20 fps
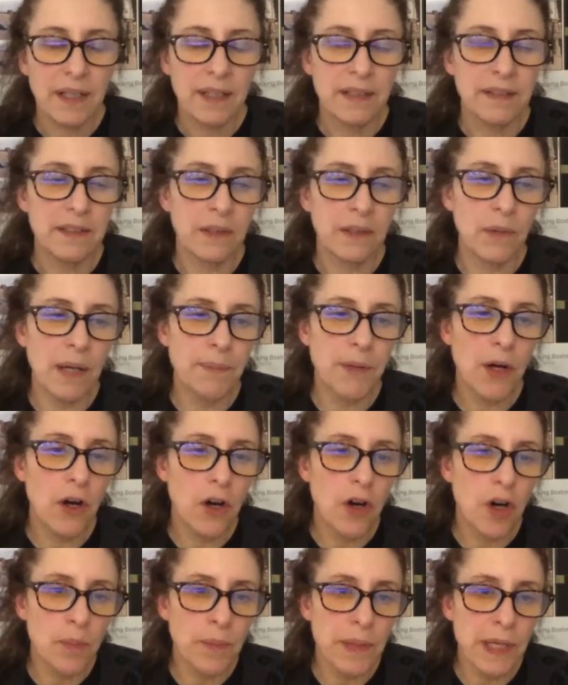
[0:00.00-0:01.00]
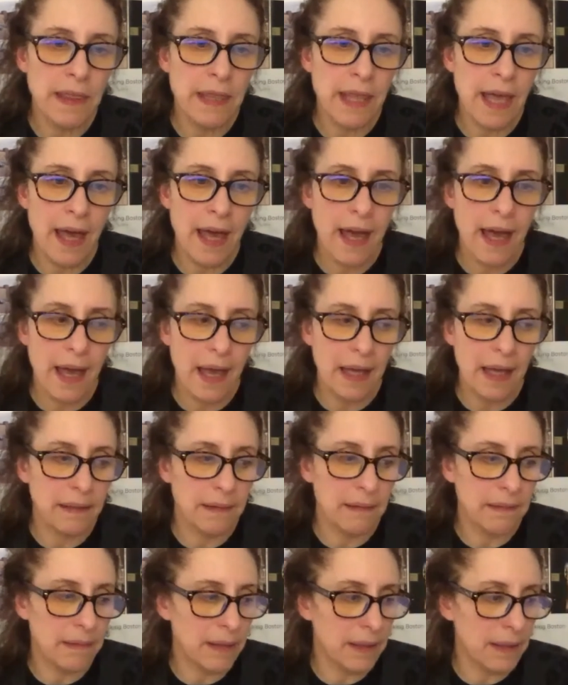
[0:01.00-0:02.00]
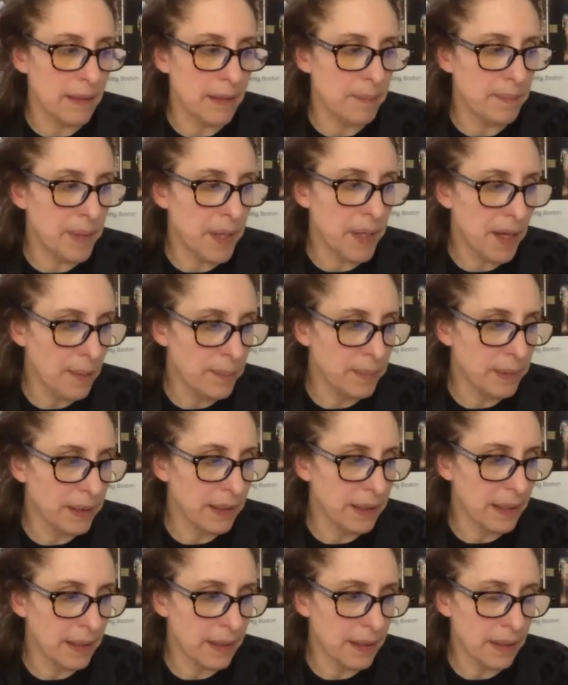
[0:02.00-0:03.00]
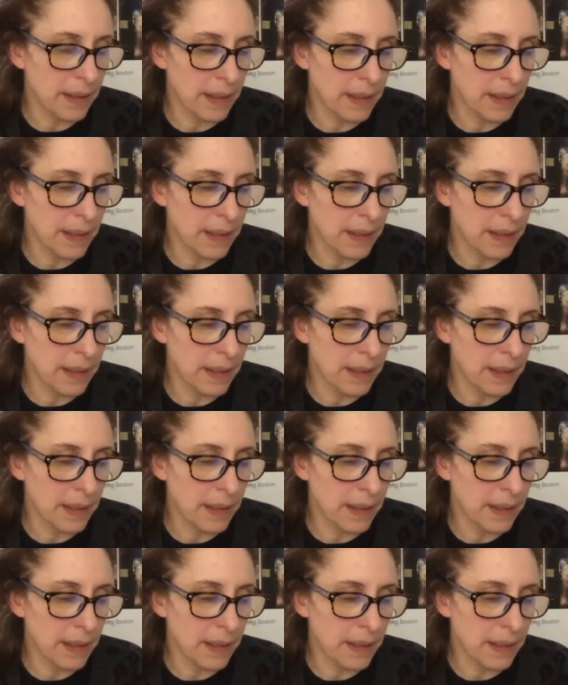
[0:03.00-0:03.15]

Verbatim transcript: So I'm hoping that the public